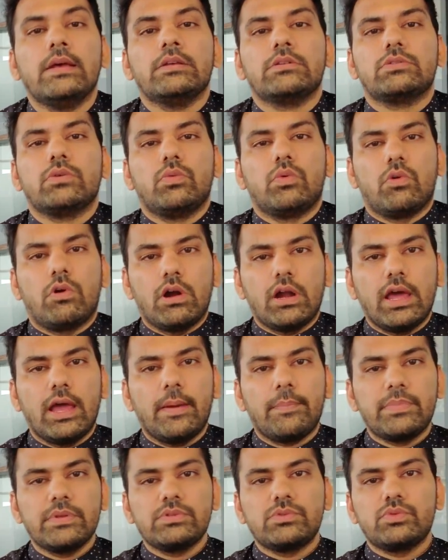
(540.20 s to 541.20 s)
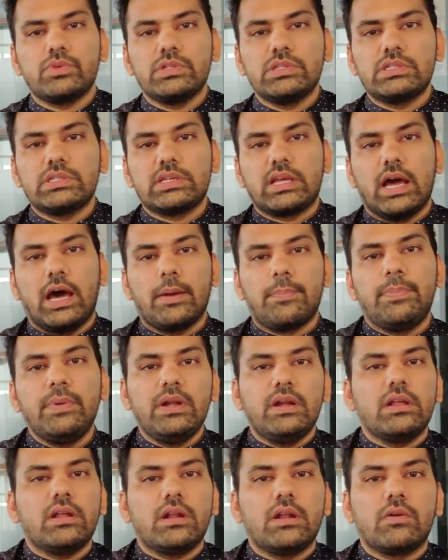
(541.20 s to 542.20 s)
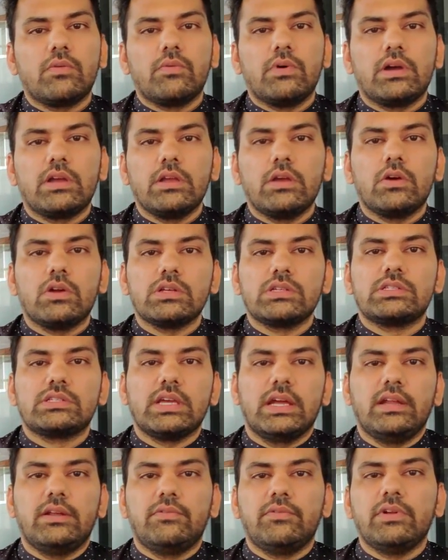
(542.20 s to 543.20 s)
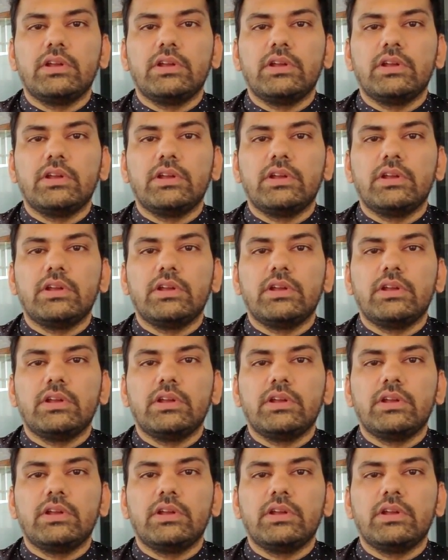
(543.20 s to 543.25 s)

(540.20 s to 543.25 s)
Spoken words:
So what happens once carpenter are working on a site?